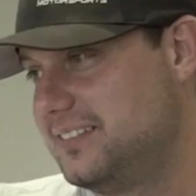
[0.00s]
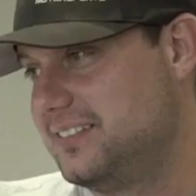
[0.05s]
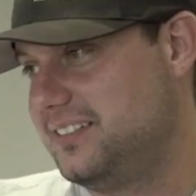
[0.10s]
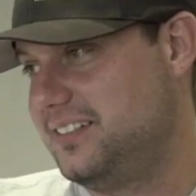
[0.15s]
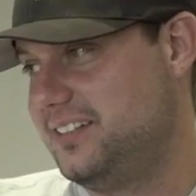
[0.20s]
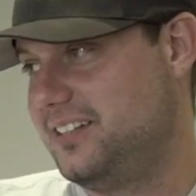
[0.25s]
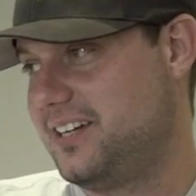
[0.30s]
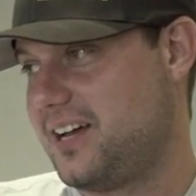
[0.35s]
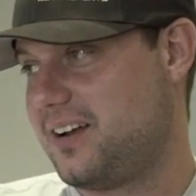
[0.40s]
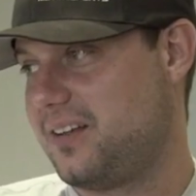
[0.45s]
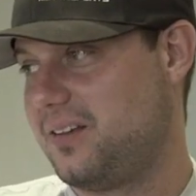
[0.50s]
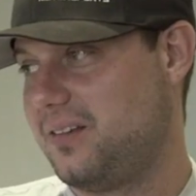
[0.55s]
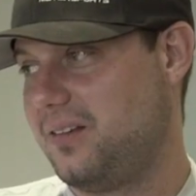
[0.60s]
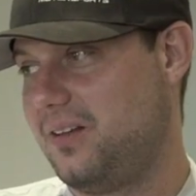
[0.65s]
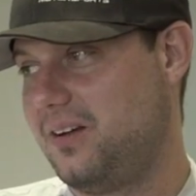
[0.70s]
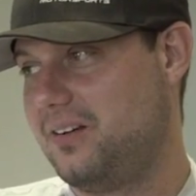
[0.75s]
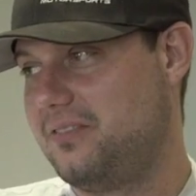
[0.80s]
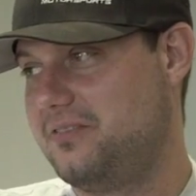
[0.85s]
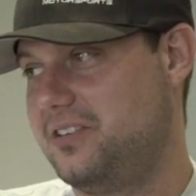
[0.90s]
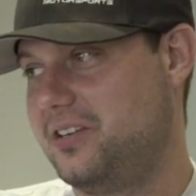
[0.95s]
You gotta
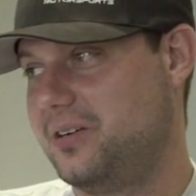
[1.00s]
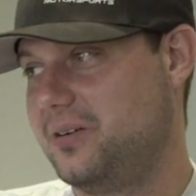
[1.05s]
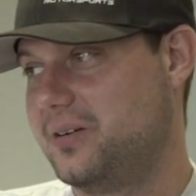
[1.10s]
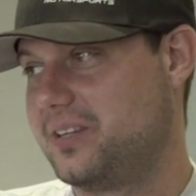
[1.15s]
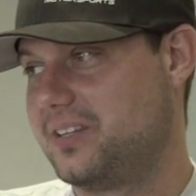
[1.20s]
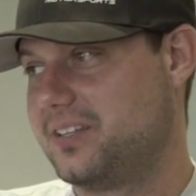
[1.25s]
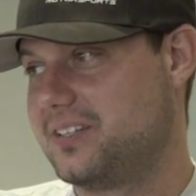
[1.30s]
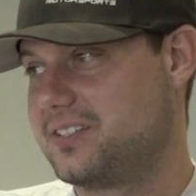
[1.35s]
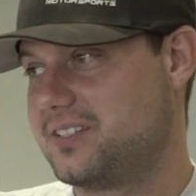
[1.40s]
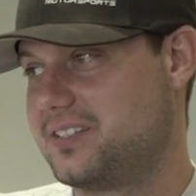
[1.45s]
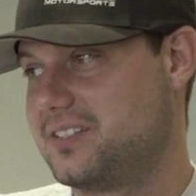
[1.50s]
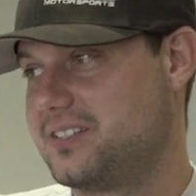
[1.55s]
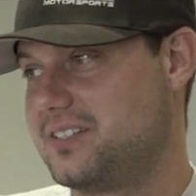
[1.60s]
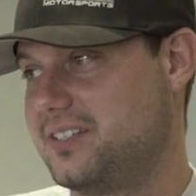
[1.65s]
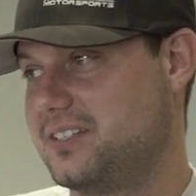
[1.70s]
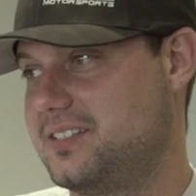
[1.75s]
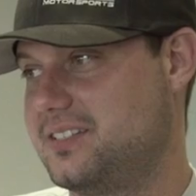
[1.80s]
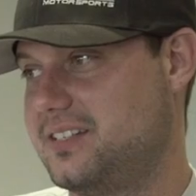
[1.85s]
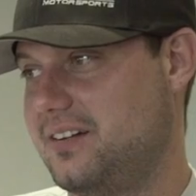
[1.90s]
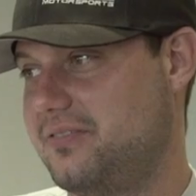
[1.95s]
love doing this.
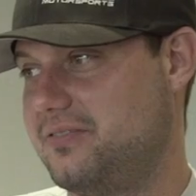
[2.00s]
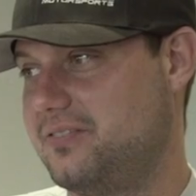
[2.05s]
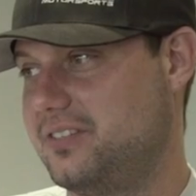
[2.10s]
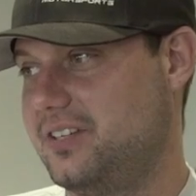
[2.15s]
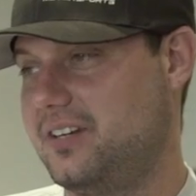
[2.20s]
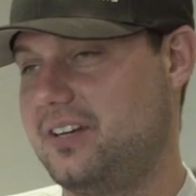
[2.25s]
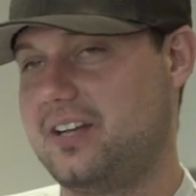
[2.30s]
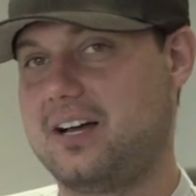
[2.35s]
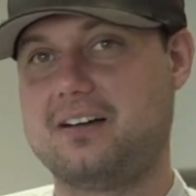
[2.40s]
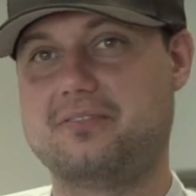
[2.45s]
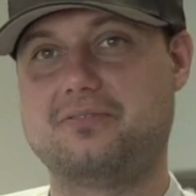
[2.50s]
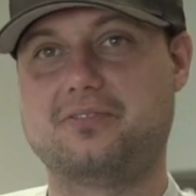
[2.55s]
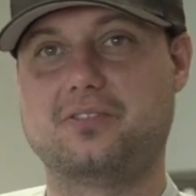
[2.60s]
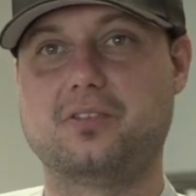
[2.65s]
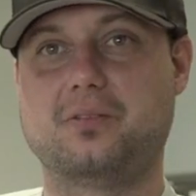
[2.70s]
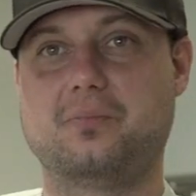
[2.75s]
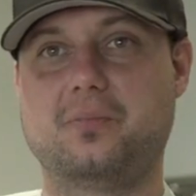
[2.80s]
It's definitely not for the